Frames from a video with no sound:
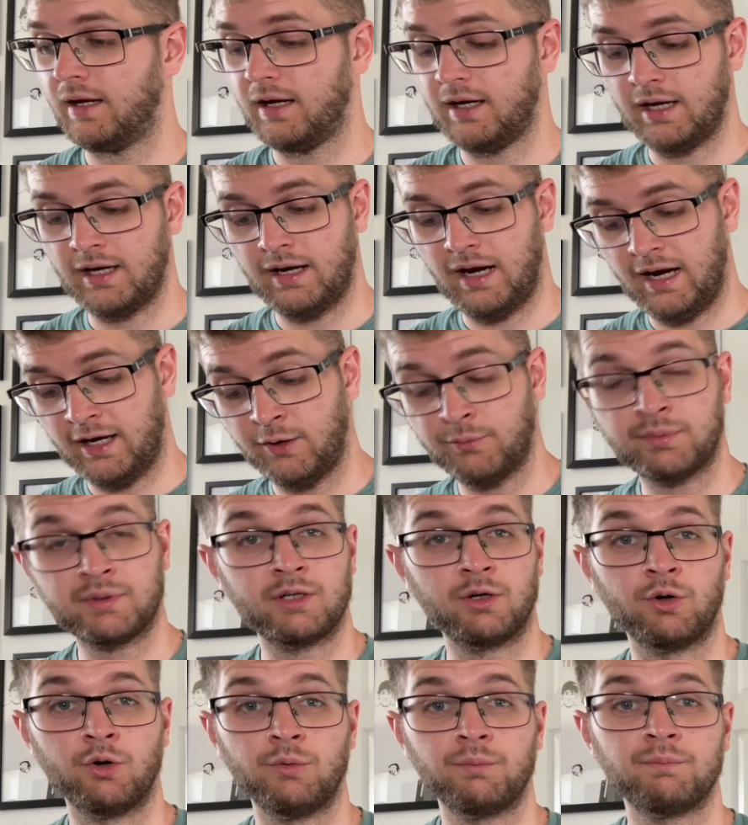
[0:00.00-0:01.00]
I opened it
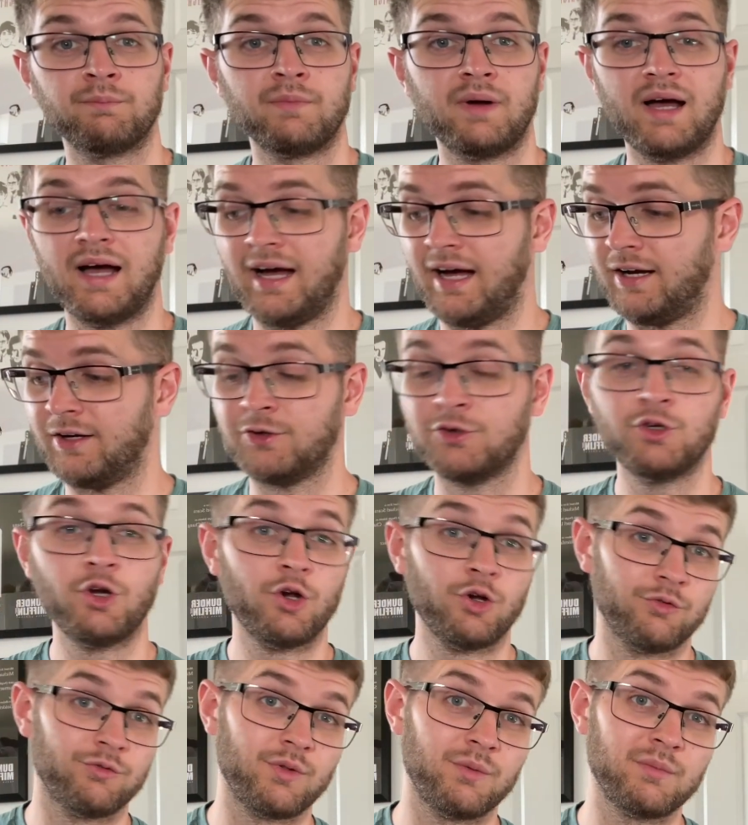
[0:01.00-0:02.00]
up and
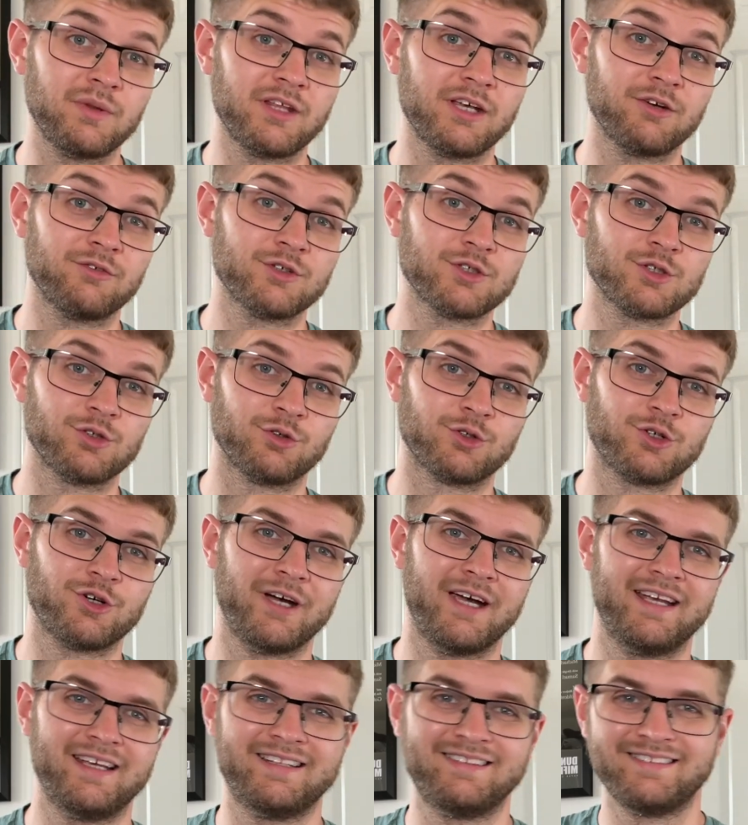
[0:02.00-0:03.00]
none of them are the original
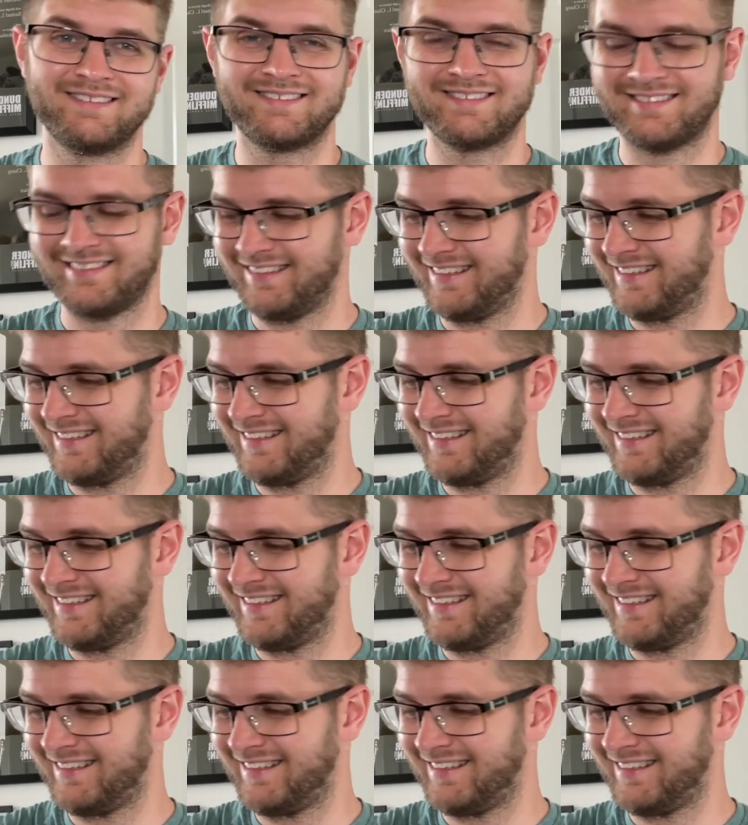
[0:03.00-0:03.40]
trains.